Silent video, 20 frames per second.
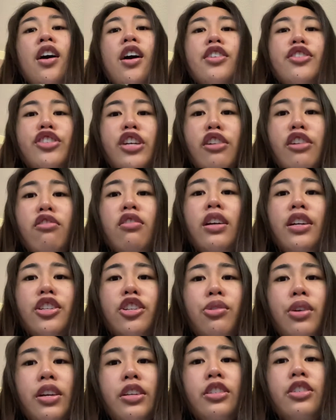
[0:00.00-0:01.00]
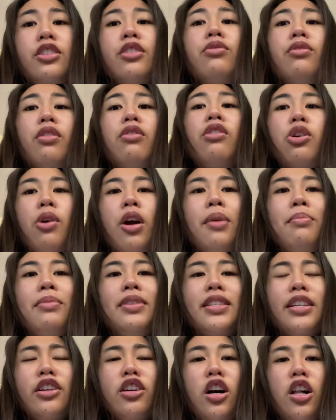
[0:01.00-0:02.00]
general education requirements
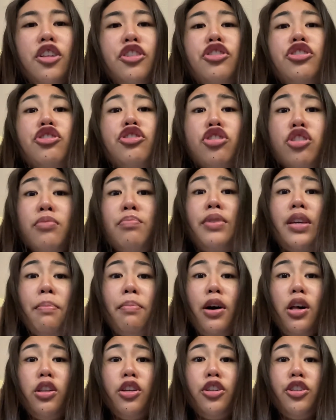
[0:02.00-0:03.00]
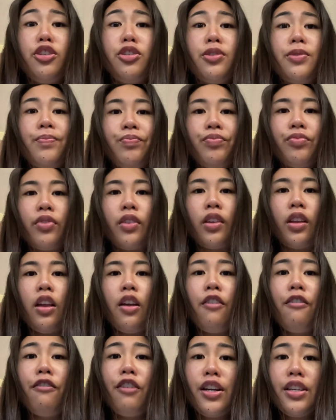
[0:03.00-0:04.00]
in college should be abolished.
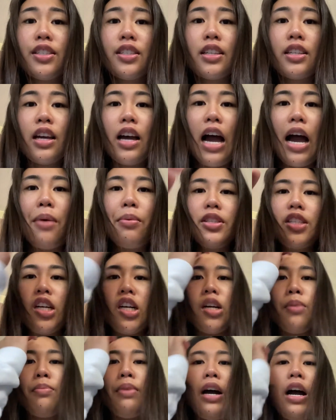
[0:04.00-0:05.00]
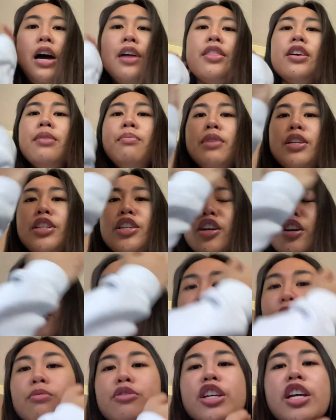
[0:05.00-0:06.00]
First, I will talk about how the material
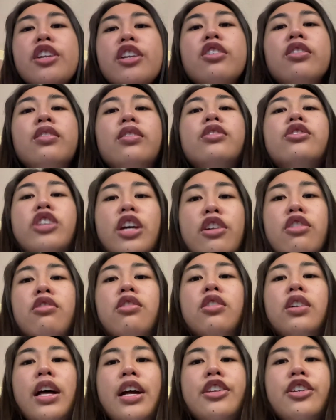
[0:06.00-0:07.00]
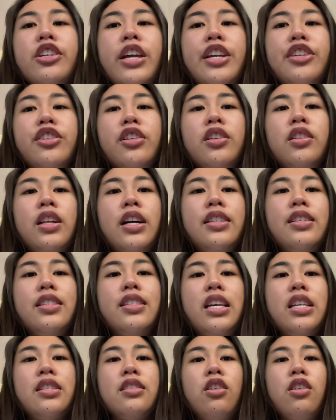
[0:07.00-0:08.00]
from general education classes
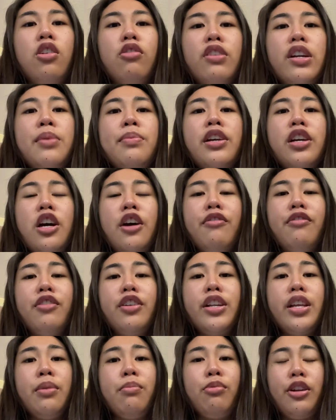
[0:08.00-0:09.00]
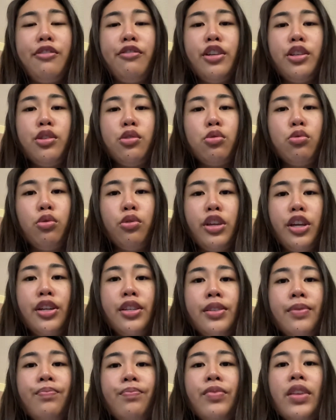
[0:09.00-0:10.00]
has already been covered in previous school
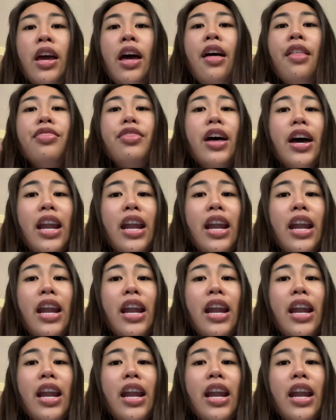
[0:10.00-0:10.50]
years. Then